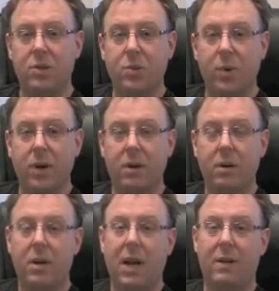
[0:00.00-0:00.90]

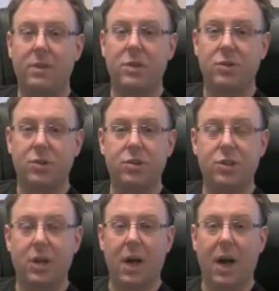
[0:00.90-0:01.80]
Twitter, having
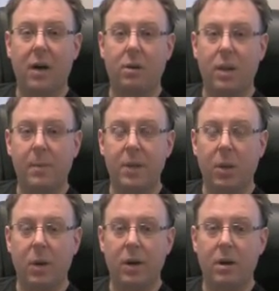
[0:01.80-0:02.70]
searched Chicago lemon
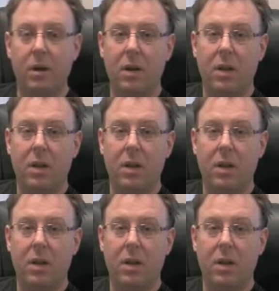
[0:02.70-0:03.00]
lawyer.